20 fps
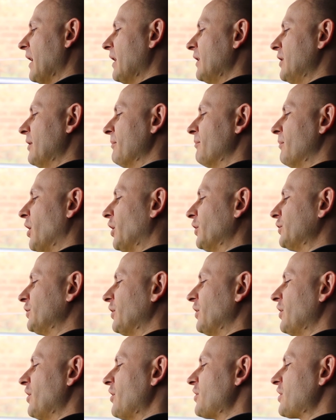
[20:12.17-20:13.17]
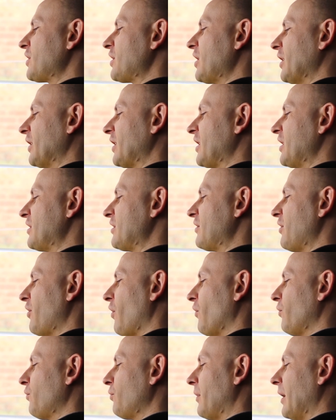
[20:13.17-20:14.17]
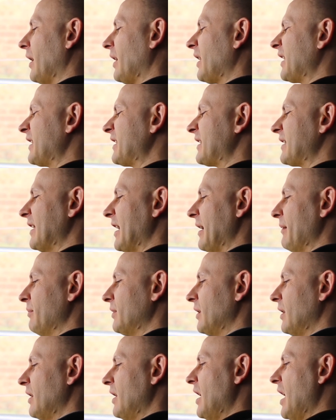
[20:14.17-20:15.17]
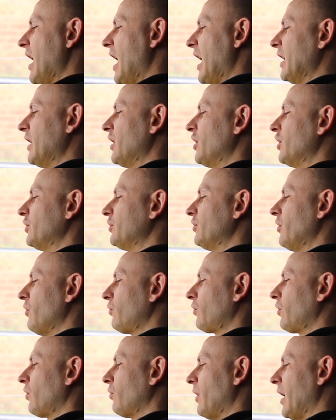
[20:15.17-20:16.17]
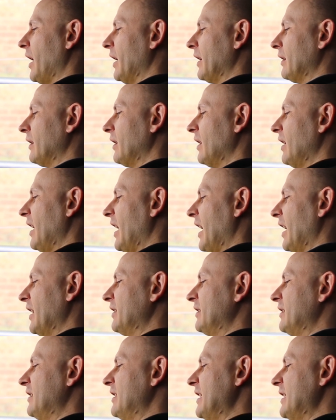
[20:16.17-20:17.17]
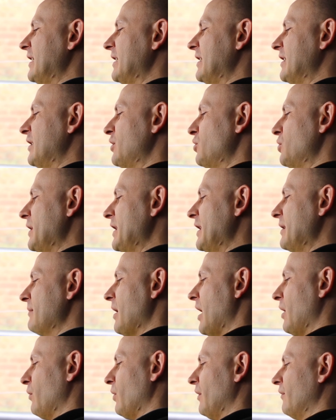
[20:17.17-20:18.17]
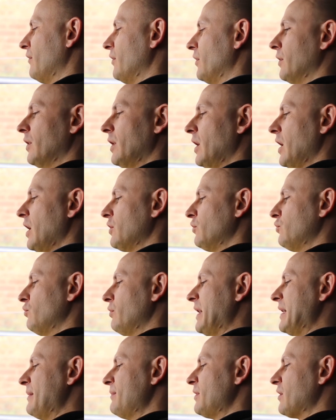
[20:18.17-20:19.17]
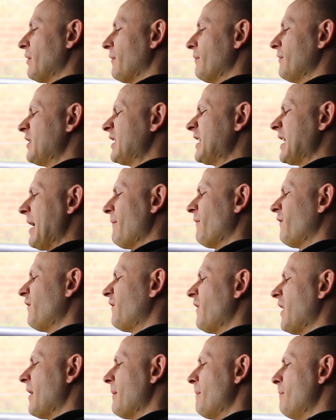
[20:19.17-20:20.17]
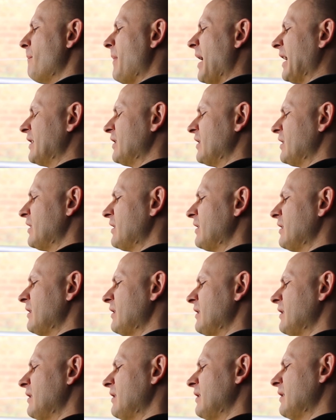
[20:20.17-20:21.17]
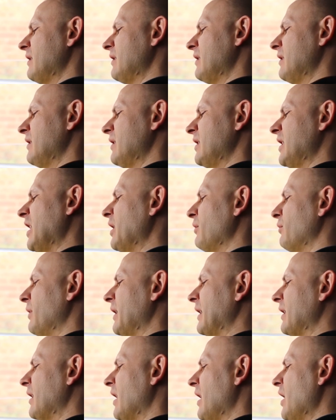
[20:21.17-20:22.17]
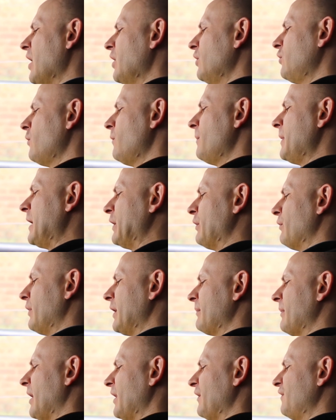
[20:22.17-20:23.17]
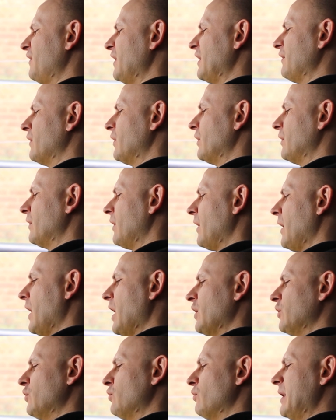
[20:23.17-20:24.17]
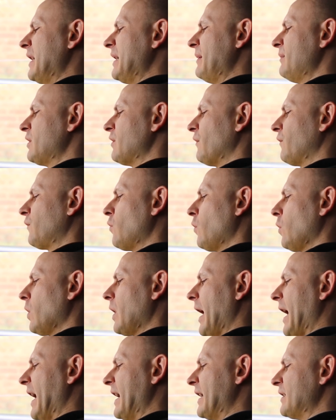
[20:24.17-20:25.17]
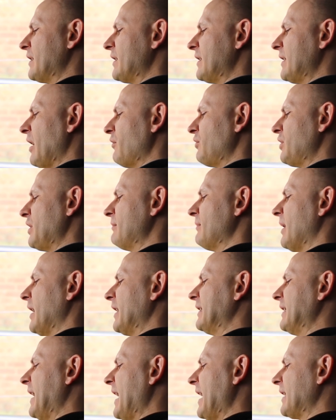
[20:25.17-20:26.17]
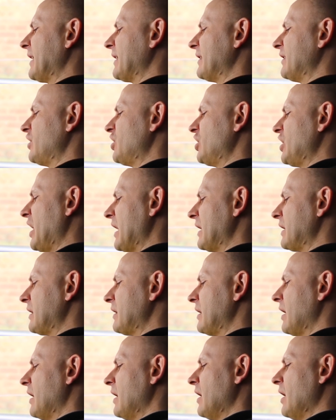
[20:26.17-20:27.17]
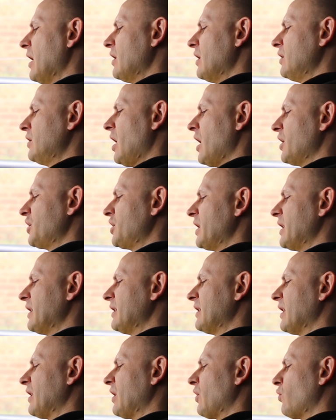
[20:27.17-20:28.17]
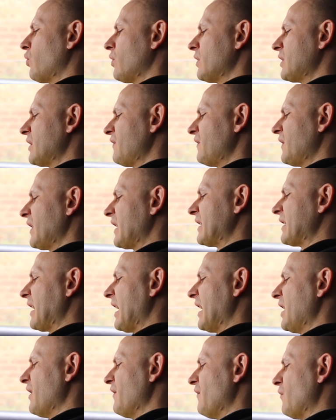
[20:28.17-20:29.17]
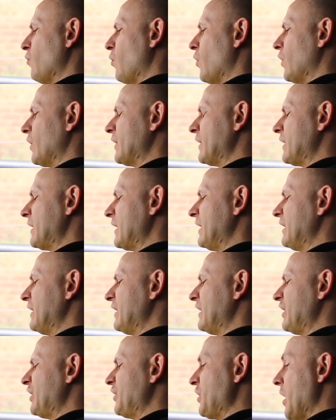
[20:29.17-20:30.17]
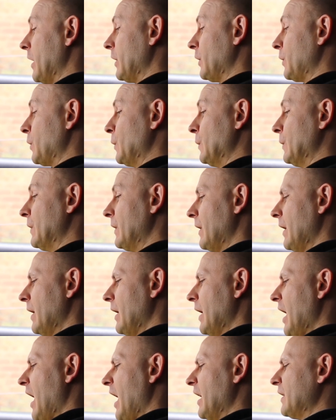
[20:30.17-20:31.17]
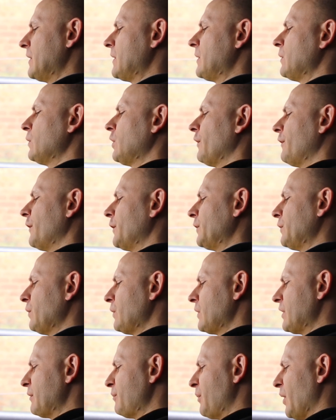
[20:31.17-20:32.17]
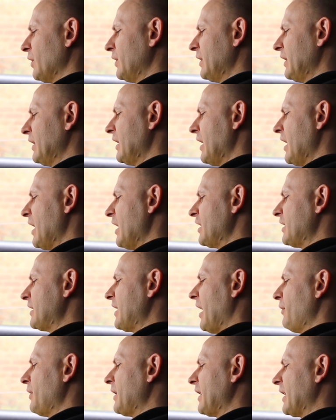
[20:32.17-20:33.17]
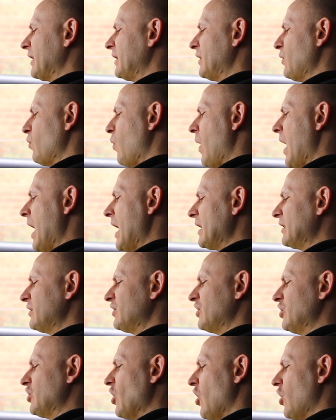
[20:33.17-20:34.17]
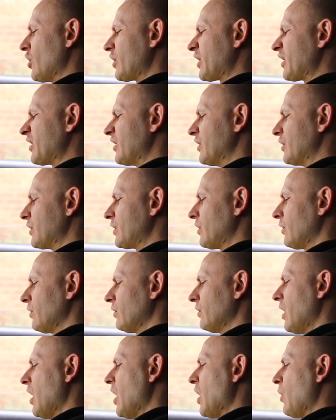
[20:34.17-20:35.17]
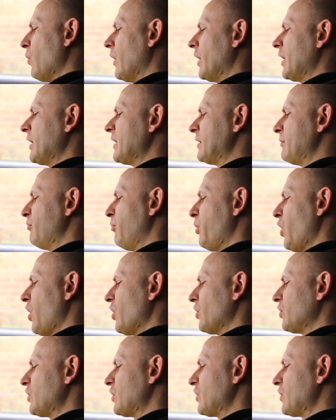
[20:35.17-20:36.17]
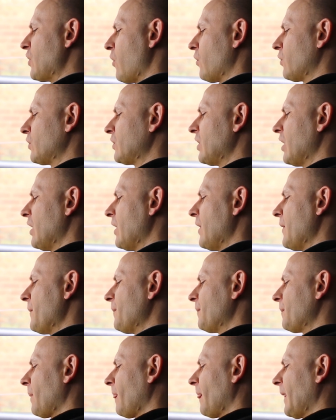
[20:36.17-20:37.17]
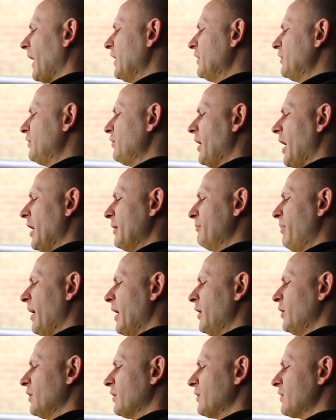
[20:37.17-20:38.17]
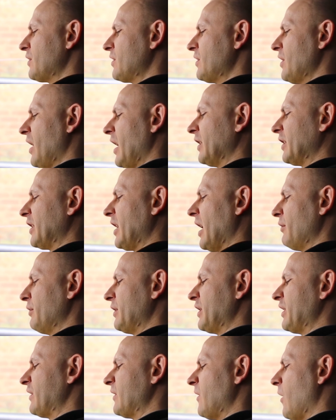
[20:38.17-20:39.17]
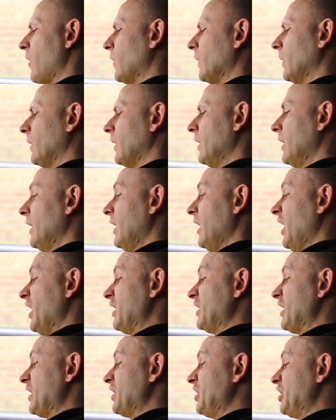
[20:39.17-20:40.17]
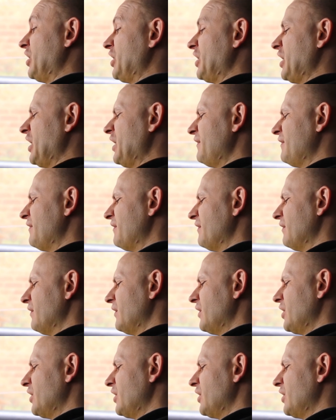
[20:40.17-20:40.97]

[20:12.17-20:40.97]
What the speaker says: The murderers cut his throat while he slept. I heard no cry. I did dream, however, dreams of some famine steering to me during my fever, dreams of cool hands touching my neck and chest, touching the crucifix I have worn since childhood. I stood over Tuk's body, staring at the wide, dark circle where his blood soaked into Hyperion's uncaring soil, and I shivered